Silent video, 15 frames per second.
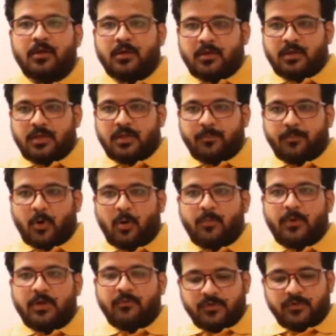The
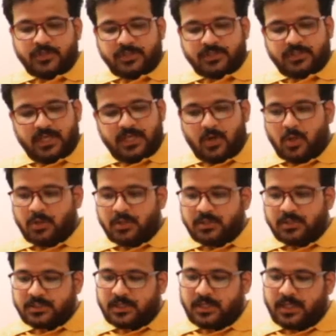problem which is there on the
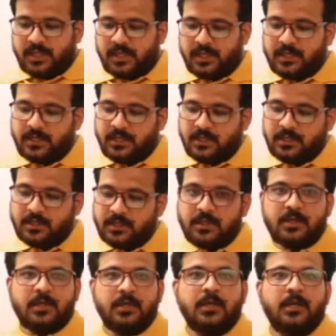screen
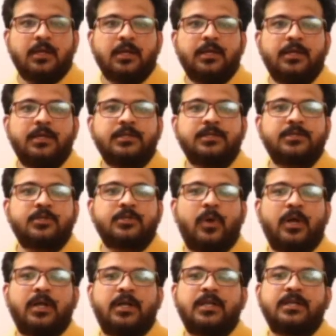is
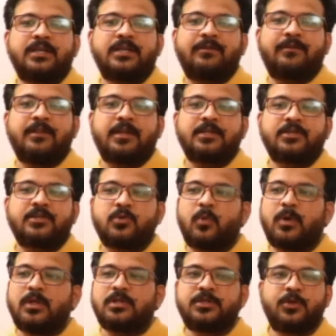27 raised to
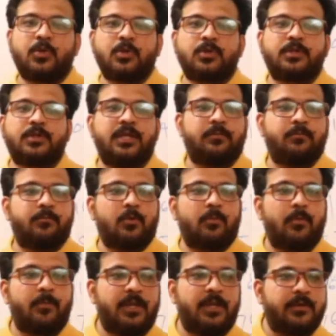103,
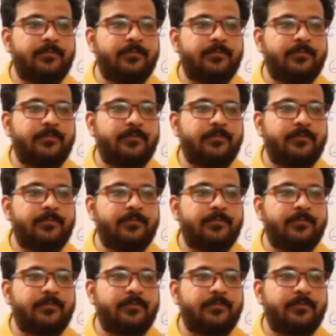probably.